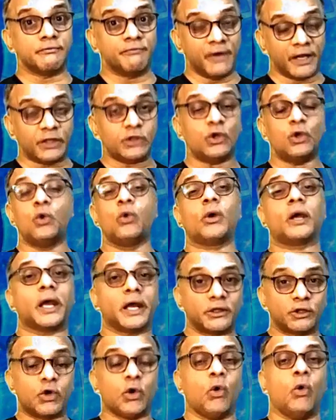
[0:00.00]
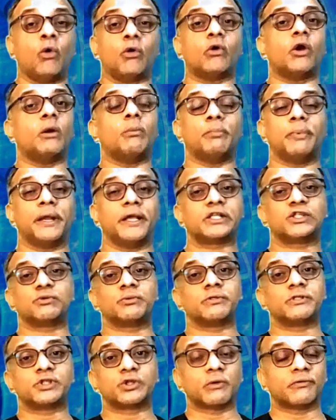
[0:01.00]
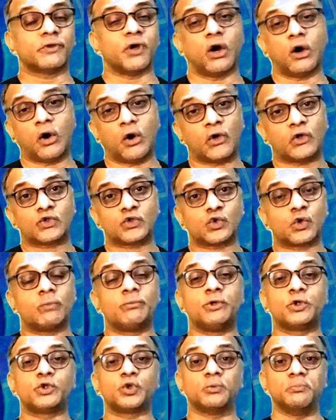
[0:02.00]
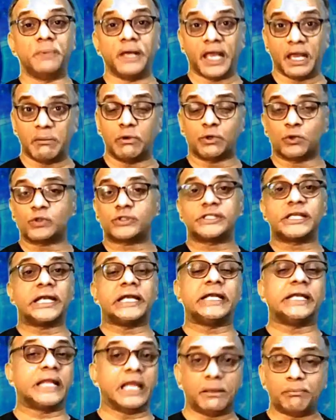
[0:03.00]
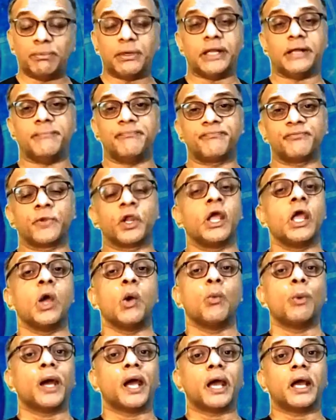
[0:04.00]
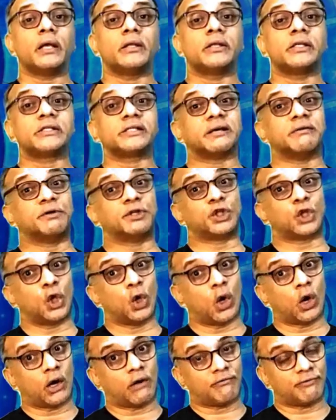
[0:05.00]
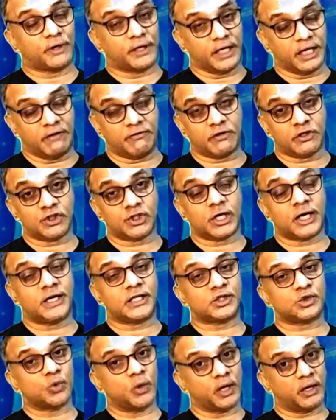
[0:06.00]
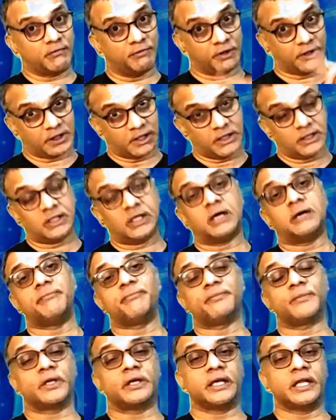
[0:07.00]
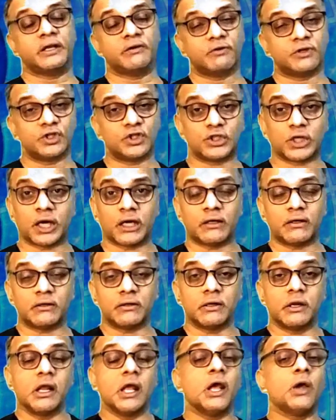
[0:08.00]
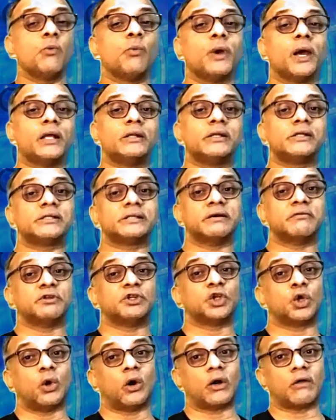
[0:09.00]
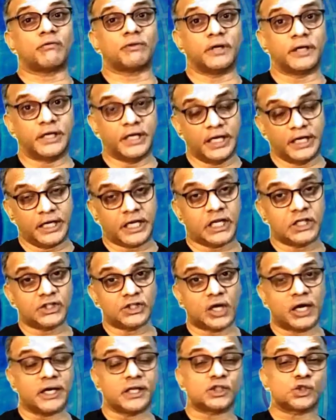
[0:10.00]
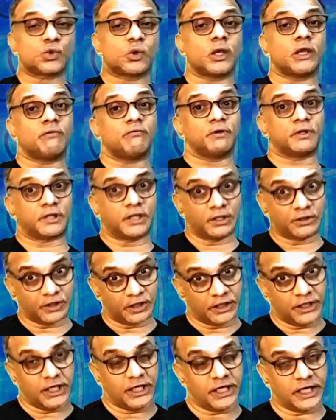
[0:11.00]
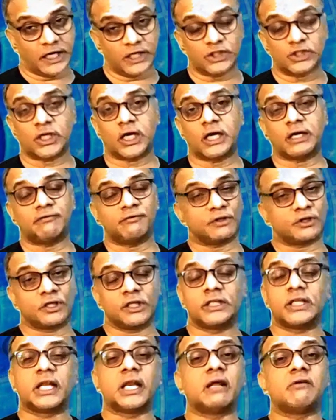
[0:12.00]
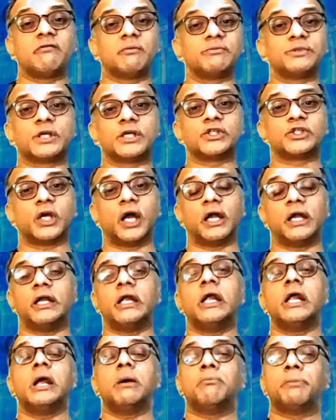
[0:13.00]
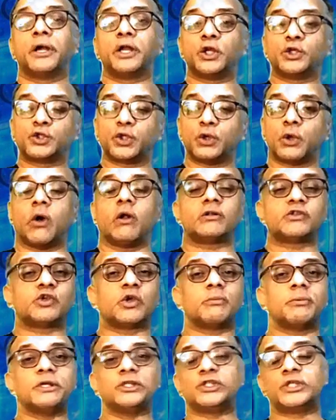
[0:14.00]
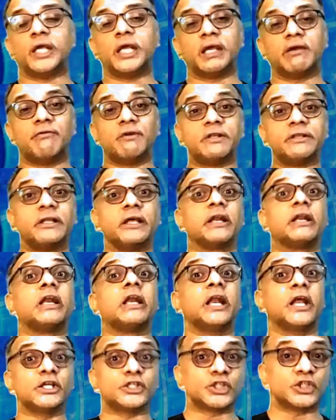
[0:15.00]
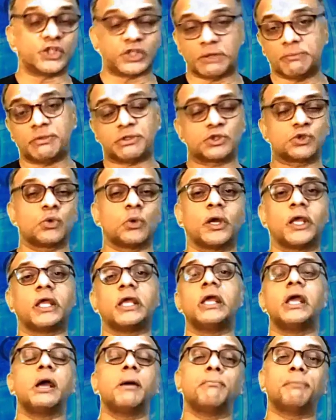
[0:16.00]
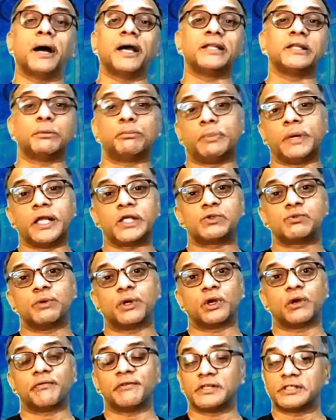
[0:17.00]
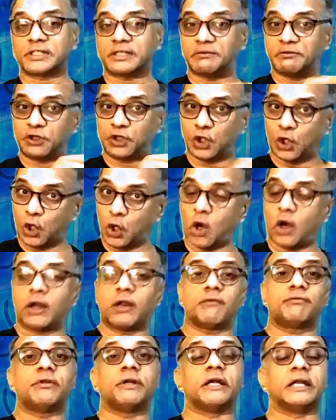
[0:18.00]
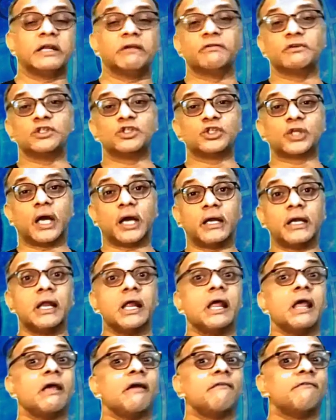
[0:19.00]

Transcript: when you look at the overall placements of the horoscope, you should be able to see deeply where the seventh lord of the D1 chart is going within the D1 chart, where the seventh lord of the D9 chart is going within the D9 chart, within the Navamsa chart. But you should also be seeing where the relationship is going by the placement of the seventh lord of the D1 chart,